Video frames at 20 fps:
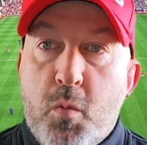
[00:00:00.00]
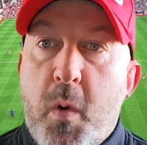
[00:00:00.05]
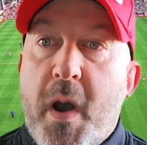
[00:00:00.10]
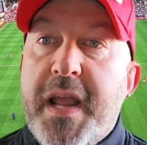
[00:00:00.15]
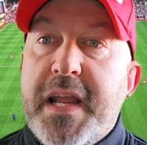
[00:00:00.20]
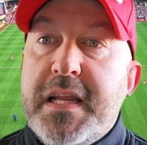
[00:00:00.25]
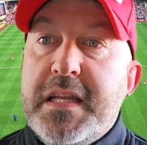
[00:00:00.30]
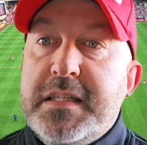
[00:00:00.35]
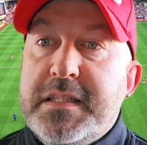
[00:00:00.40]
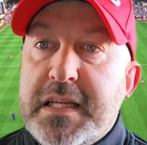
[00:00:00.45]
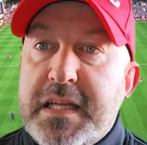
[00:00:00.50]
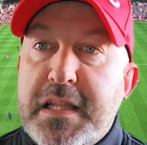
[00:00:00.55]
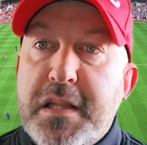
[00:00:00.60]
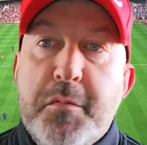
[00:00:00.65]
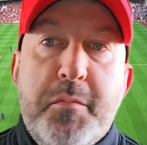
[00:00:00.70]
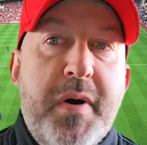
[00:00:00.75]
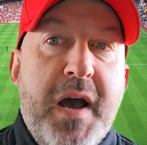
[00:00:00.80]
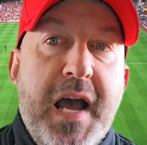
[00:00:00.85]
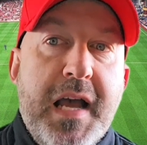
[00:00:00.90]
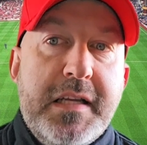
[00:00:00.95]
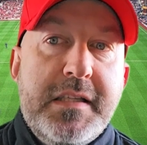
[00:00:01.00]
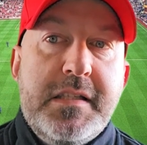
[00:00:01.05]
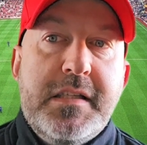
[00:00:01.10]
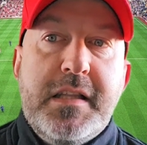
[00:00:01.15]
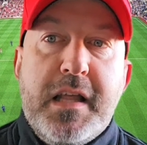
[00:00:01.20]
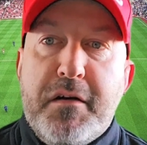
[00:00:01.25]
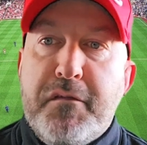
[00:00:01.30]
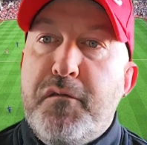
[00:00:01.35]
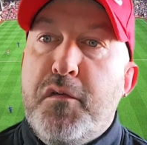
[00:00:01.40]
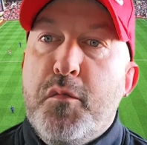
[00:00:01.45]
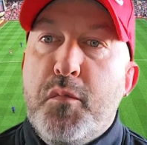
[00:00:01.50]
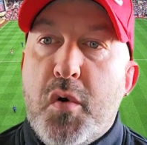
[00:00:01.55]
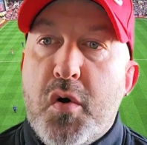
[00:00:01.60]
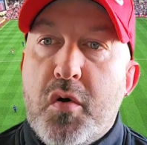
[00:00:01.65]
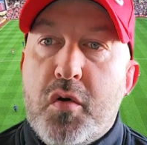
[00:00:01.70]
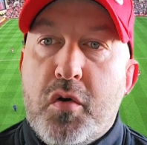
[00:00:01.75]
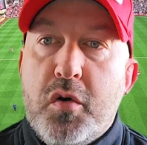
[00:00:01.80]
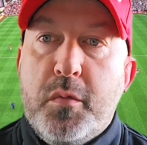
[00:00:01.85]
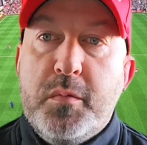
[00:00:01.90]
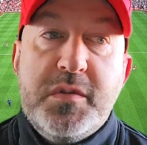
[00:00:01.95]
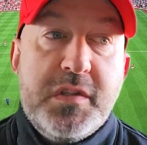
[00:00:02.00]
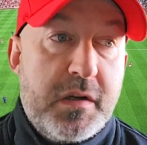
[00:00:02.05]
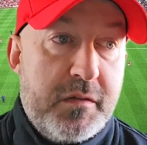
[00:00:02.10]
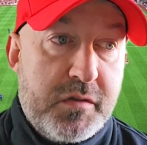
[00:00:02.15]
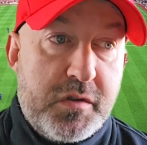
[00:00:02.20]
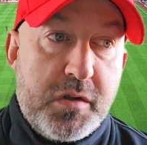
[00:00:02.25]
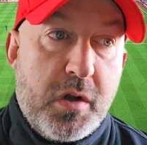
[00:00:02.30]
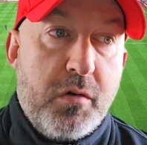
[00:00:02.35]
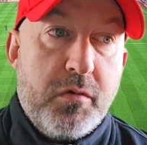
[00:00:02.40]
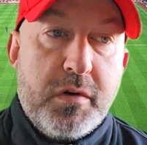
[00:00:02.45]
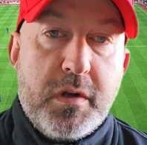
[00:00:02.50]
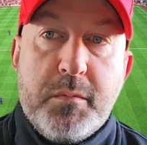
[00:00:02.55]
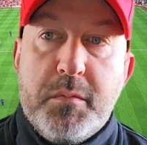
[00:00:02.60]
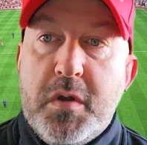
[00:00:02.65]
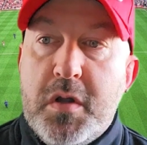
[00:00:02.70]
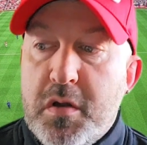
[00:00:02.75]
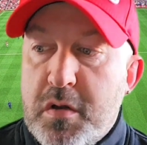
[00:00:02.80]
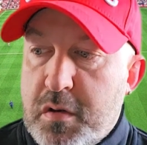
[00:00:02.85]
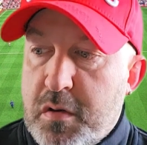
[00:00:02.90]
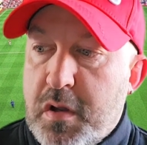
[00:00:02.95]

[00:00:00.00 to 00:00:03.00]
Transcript: ways in the past that football clubs have sold them.